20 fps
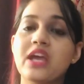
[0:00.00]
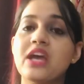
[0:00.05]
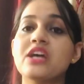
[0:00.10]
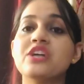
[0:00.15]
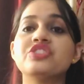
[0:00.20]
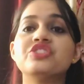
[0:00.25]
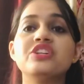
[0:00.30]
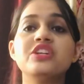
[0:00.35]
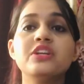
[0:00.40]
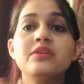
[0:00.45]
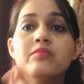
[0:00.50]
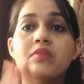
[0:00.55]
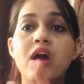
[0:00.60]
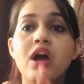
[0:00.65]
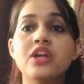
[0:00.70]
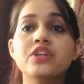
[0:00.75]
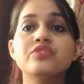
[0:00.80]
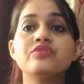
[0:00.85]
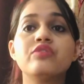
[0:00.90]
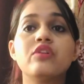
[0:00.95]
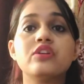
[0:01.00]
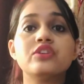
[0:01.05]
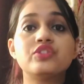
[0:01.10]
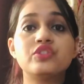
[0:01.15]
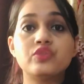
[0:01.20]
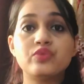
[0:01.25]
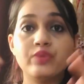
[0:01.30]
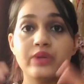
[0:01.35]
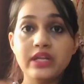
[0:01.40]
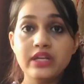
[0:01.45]
She demands for
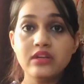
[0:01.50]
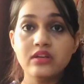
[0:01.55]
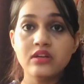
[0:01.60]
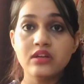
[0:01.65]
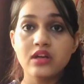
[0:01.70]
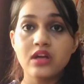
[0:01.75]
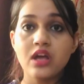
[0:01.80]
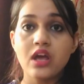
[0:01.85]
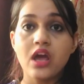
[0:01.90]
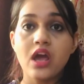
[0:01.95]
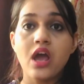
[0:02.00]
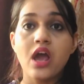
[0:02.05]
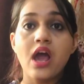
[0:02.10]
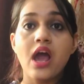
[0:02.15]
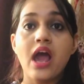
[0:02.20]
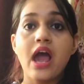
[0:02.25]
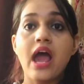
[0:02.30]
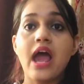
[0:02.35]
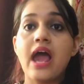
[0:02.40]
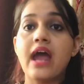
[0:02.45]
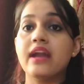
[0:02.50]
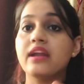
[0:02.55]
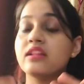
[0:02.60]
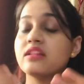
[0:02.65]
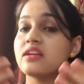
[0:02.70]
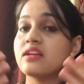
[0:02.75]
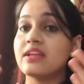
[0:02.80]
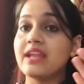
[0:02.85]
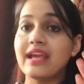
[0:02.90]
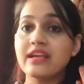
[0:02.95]
sweet and in
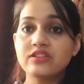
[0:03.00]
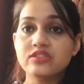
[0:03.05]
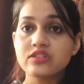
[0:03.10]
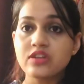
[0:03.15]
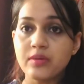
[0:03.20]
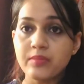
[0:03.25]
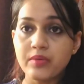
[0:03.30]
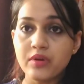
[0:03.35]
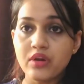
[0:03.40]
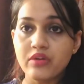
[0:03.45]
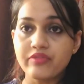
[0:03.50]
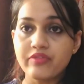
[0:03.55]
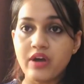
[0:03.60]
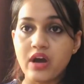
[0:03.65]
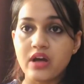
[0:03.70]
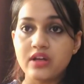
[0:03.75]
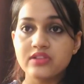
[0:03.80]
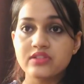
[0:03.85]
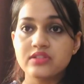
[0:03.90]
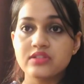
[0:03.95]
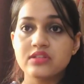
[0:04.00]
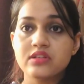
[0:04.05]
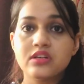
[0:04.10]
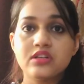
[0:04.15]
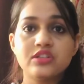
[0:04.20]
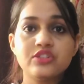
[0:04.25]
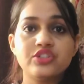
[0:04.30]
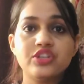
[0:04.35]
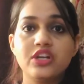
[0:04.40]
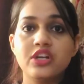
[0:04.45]
the next couple of hours
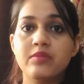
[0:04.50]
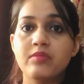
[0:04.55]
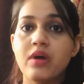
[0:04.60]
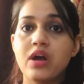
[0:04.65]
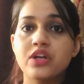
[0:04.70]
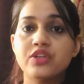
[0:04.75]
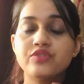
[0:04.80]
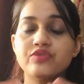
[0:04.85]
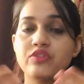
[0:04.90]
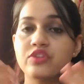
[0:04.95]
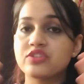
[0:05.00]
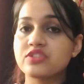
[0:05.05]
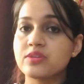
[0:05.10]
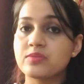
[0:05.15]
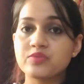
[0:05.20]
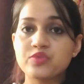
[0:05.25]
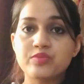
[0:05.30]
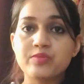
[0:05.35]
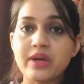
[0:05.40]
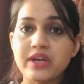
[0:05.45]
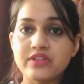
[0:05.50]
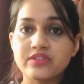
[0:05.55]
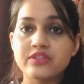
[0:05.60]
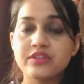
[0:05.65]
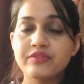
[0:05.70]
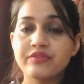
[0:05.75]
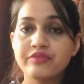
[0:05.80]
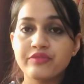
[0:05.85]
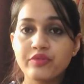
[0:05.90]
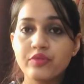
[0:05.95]
she demands for some spicy
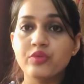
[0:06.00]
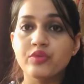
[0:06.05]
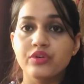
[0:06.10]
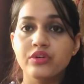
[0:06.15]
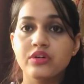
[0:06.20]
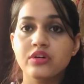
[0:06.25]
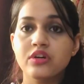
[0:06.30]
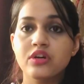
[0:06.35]
food.